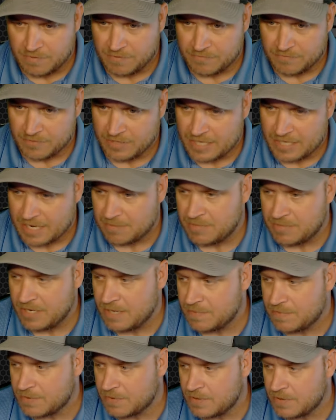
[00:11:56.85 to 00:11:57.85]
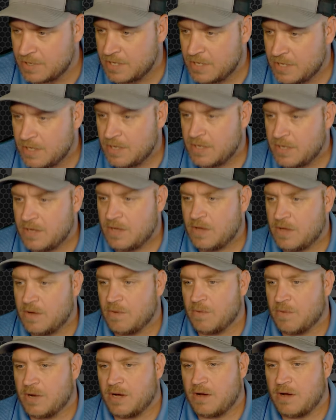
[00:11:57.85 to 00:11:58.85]
a lot of people.
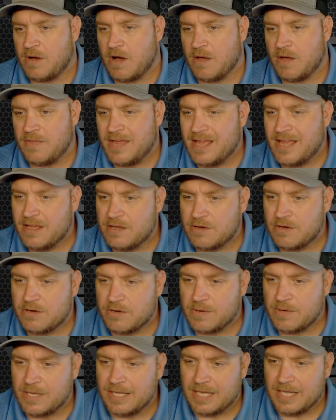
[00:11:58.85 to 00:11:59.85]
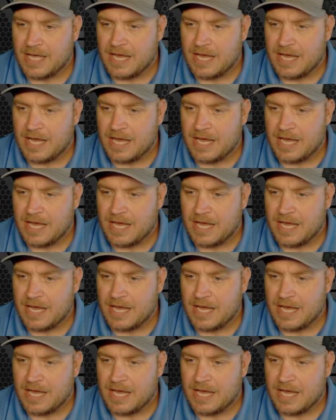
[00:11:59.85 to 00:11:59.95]
Well, are they going to align